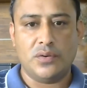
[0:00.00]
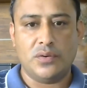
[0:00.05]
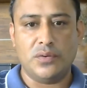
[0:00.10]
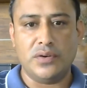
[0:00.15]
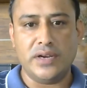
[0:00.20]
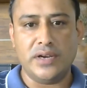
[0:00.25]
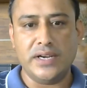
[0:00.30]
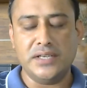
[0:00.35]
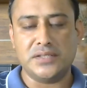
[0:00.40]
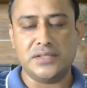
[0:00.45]

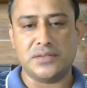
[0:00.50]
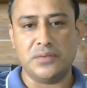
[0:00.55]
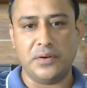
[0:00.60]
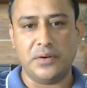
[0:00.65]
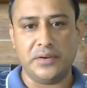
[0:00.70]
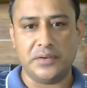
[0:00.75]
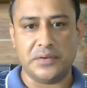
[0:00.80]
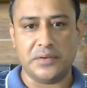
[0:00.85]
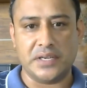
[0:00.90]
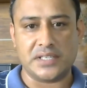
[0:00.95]
who needs no
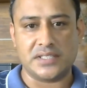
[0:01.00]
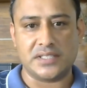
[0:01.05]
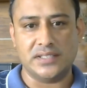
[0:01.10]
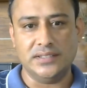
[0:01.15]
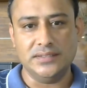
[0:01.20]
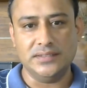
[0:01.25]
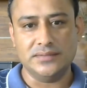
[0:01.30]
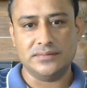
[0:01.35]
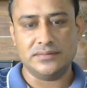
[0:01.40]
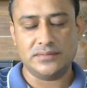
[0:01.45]

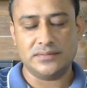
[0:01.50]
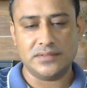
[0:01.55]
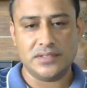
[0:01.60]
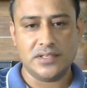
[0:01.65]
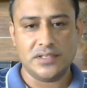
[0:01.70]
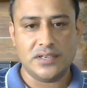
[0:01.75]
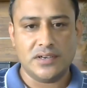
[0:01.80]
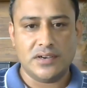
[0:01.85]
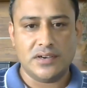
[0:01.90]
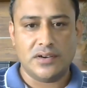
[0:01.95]
introduction,
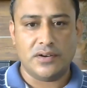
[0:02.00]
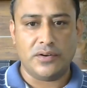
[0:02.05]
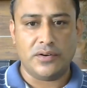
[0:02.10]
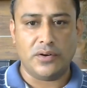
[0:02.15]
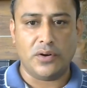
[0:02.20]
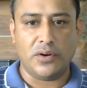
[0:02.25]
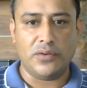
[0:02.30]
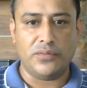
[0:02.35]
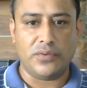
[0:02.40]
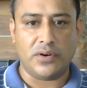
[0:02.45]

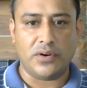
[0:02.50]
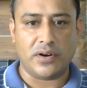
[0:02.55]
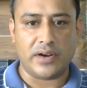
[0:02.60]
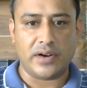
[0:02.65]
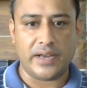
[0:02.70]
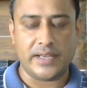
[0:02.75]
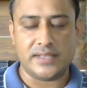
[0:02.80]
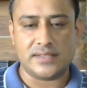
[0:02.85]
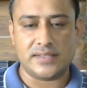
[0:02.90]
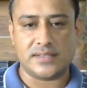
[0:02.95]
known for
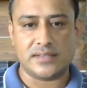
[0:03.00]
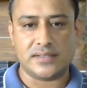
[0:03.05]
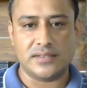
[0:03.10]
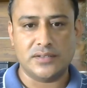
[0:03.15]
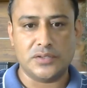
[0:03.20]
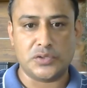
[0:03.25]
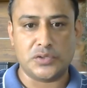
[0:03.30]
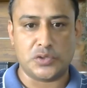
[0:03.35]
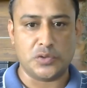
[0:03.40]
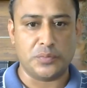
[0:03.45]

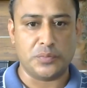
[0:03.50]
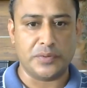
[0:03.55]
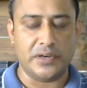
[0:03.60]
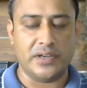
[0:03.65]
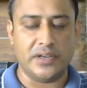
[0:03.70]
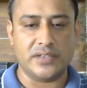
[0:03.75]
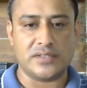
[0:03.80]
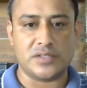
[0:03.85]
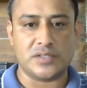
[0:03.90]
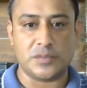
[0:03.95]
his
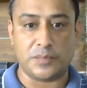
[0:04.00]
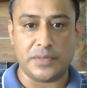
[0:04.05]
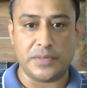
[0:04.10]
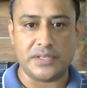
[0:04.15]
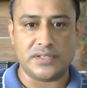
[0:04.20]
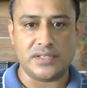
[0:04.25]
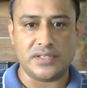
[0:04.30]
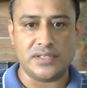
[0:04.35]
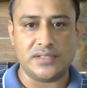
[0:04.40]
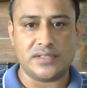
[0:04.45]
stupendous
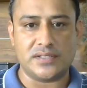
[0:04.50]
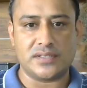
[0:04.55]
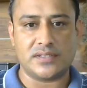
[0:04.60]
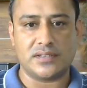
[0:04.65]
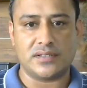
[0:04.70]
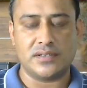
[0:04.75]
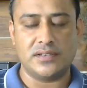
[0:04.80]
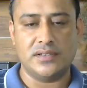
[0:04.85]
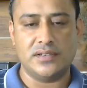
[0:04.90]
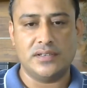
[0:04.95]

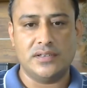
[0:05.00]
speeches,